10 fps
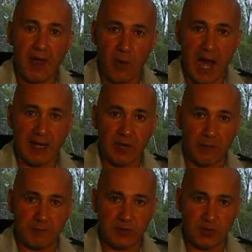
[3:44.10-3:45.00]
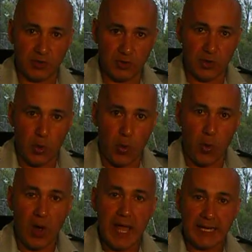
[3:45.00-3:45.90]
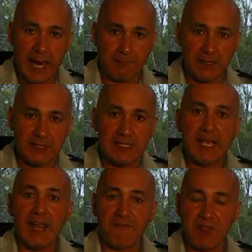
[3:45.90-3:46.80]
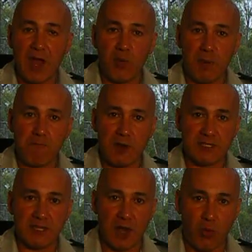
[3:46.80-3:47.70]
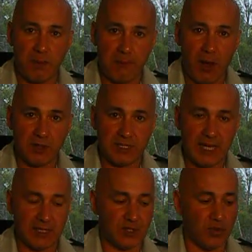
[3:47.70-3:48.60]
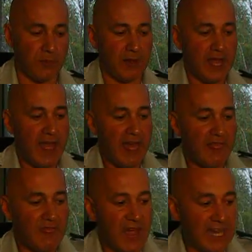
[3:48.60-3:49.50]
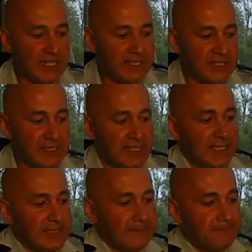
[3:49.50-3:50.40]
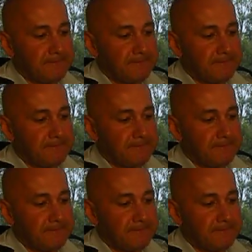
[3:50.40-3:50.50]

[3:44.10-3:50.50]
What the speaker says: They were handed up to your captains. If they weren't present, they will be posted out to them. They need to sit